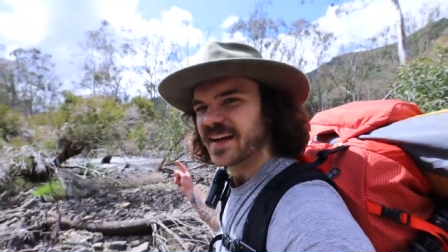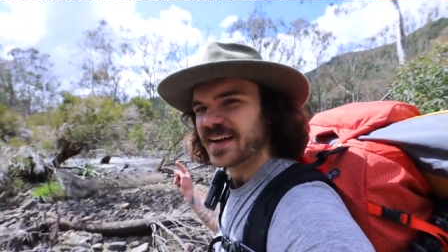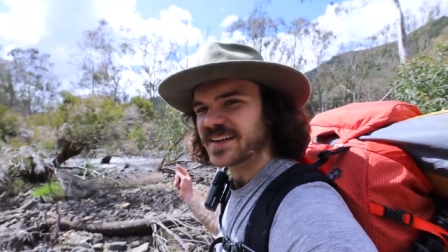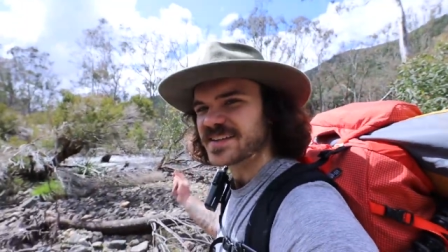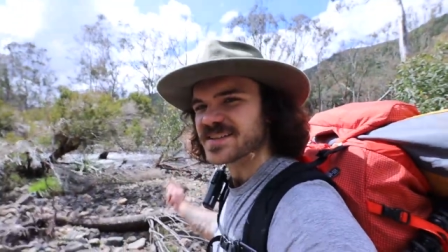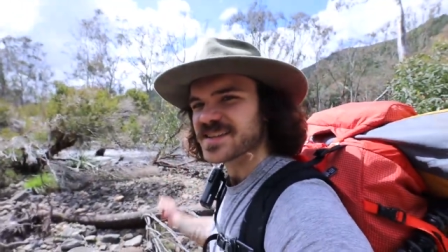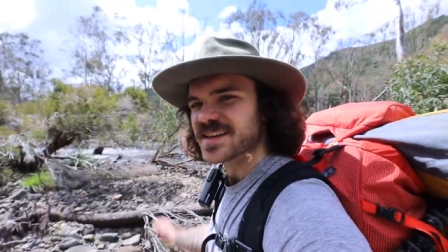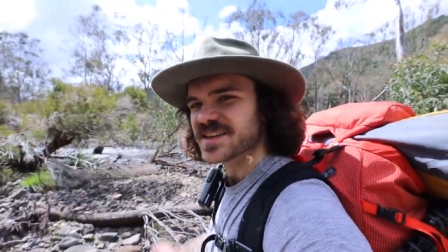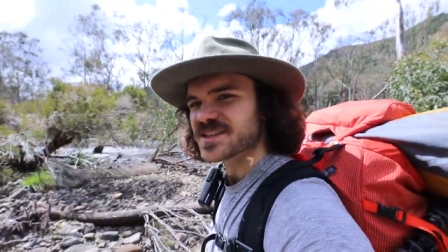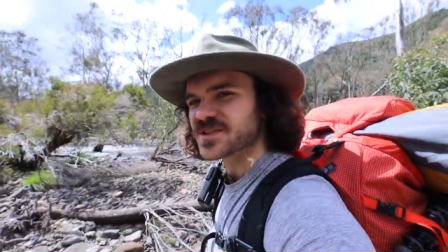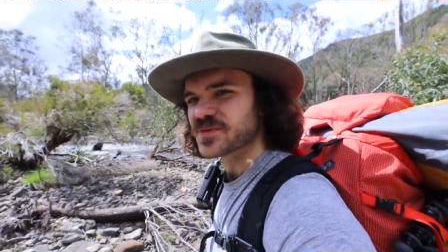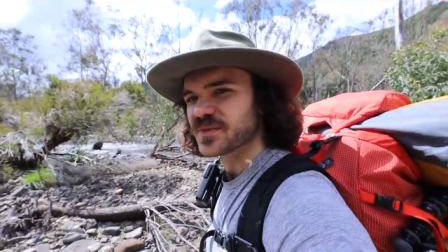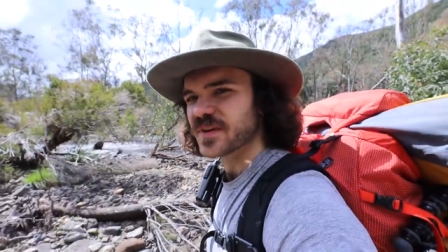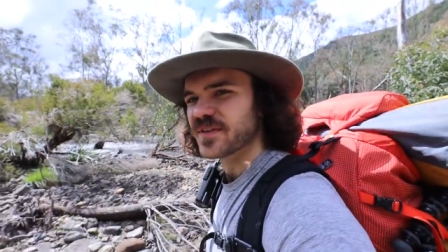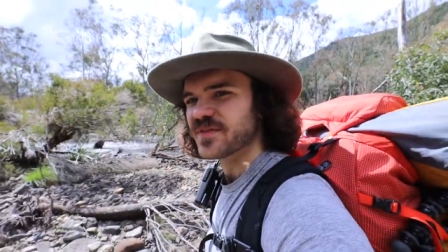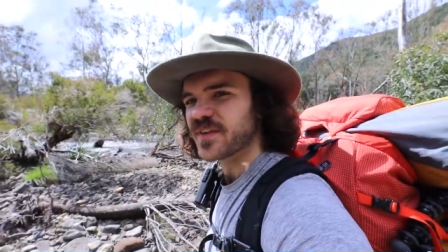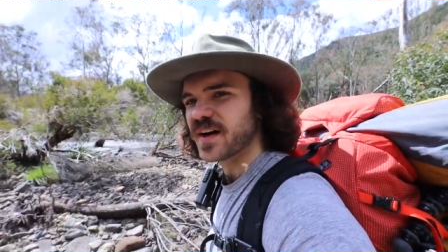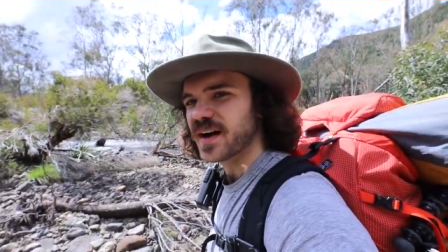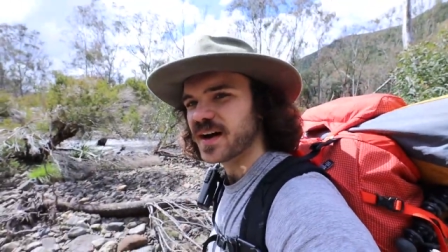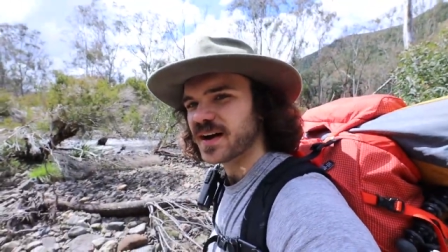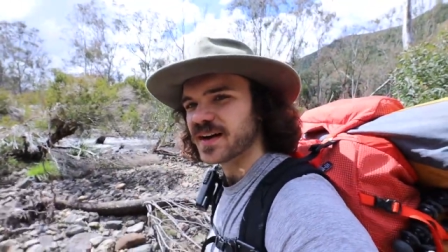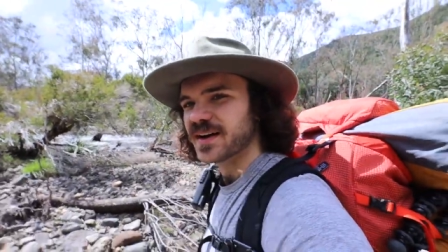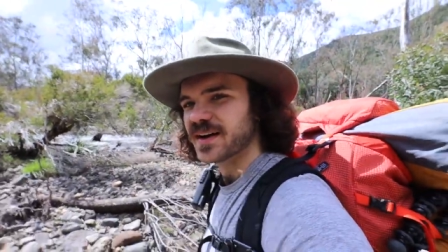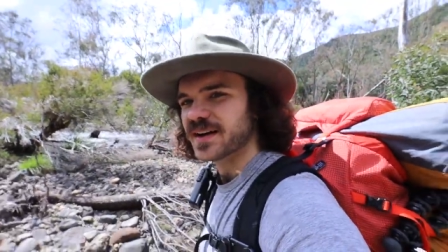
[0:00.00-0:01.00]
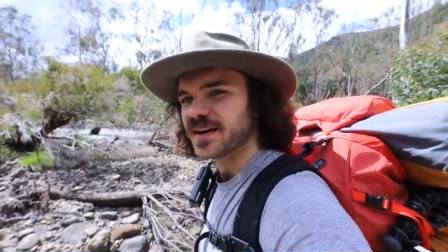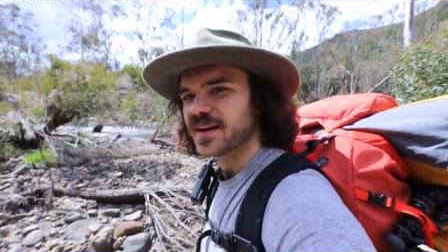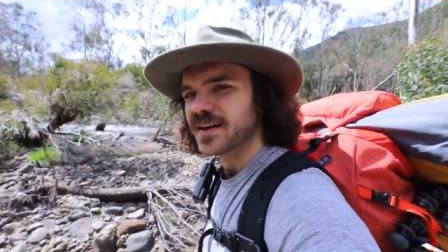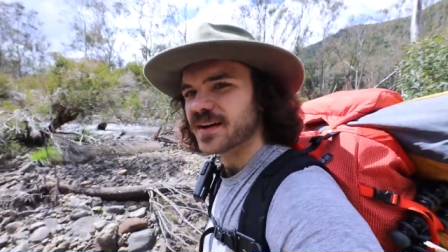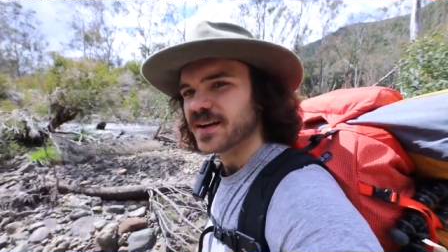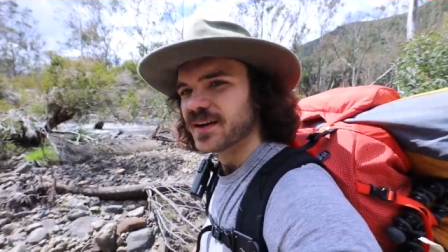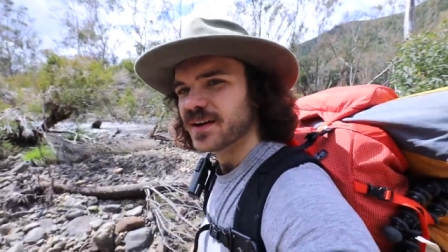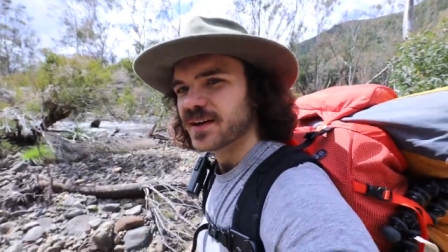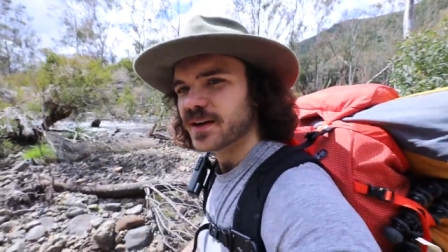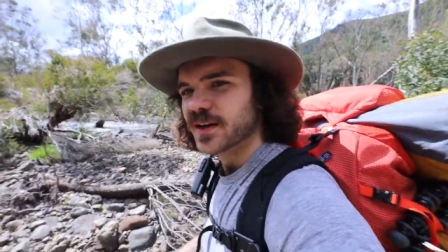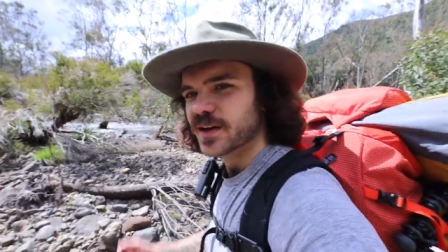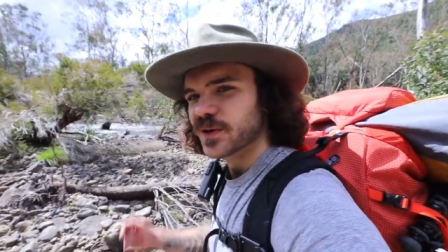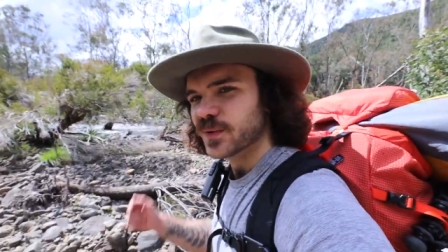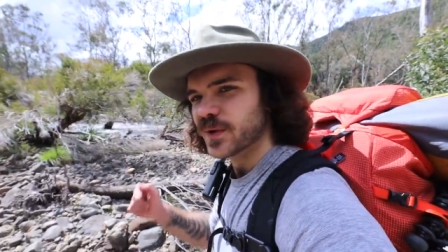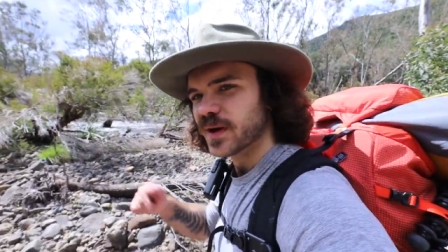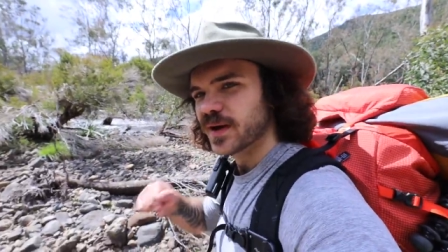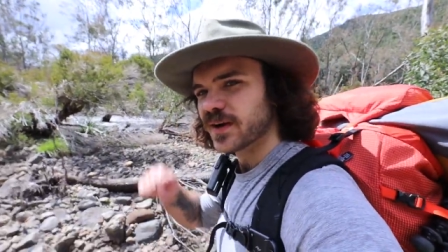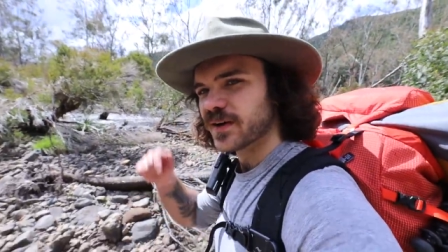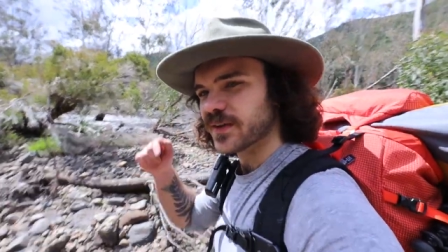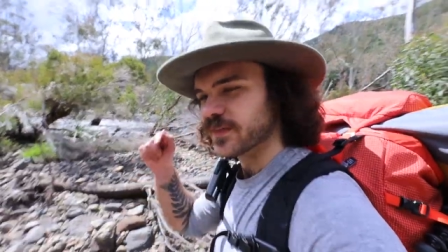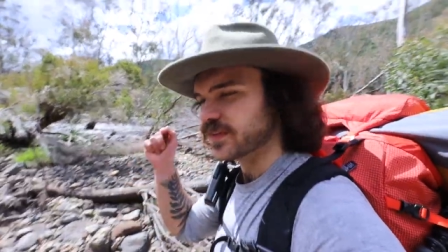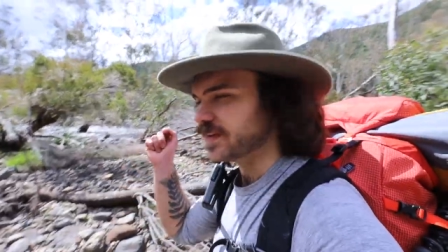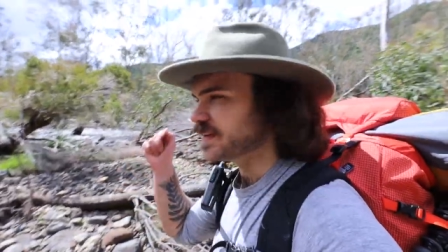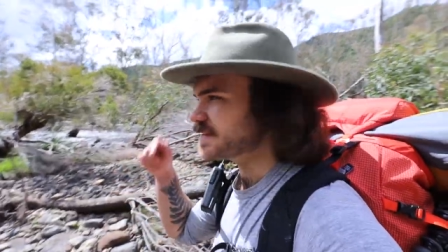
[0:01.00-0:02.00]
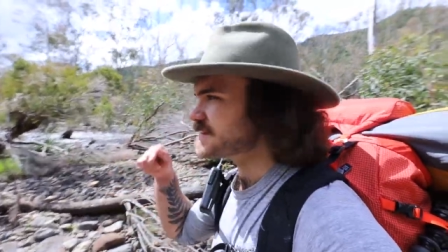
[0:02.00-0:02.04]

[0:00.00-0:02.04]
it's this river. We're on